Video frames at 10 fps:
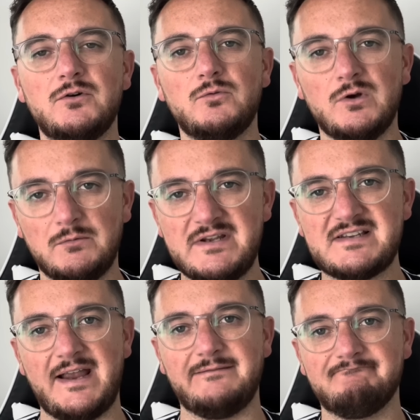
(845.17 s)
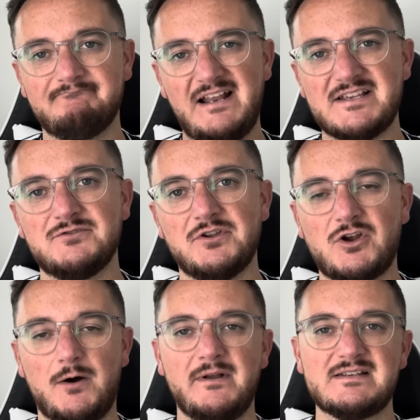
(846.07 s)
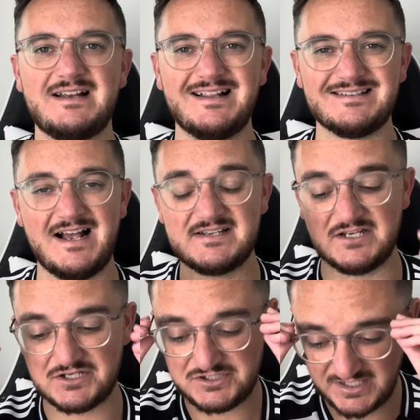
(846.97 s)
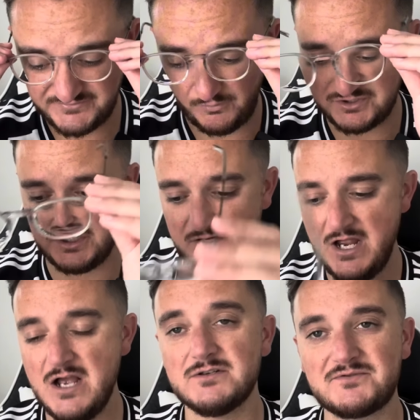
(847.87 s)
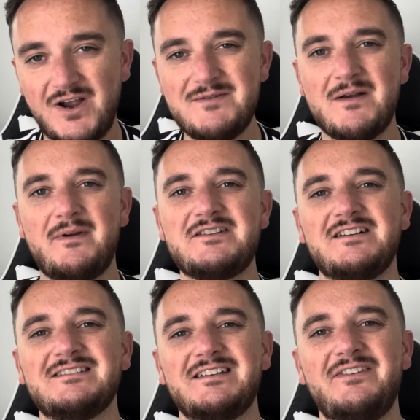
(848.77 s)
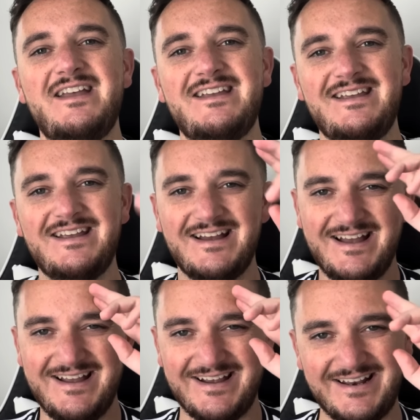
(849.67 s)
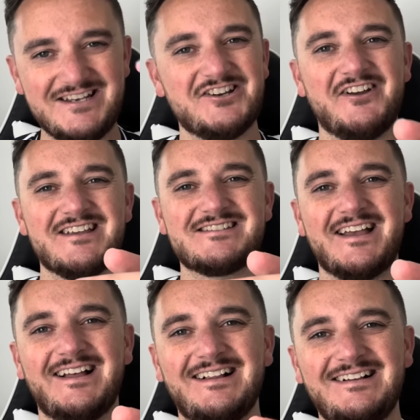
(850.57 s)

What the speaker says: will we sign? Let us know in the comments, lads and lasses. Cheers for watching. Subscribe to the Magpie Channel TV and enjoy yourself.